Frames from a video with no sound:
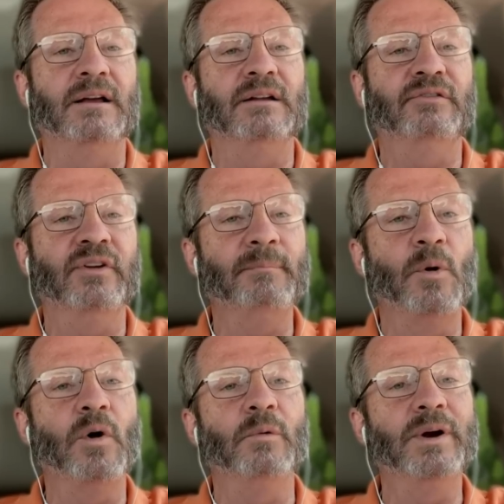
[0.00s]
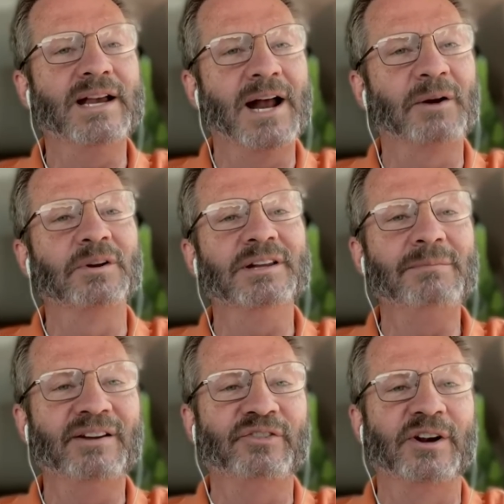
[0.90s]
at some point we got to really
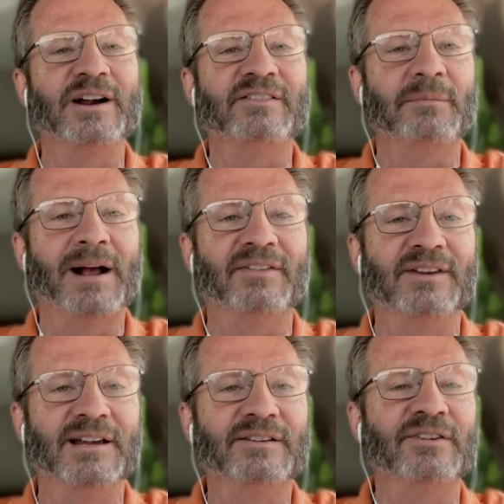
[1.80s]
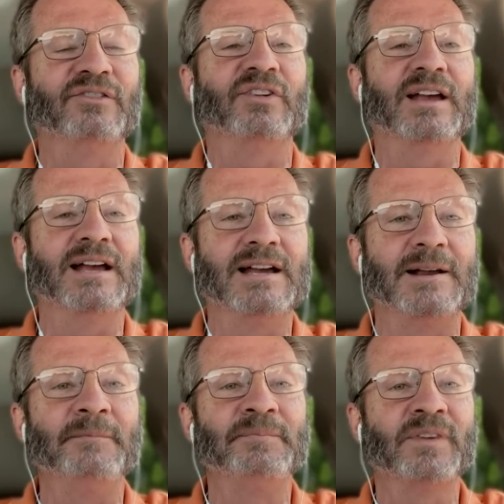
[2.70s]
be serious about this and say, hey,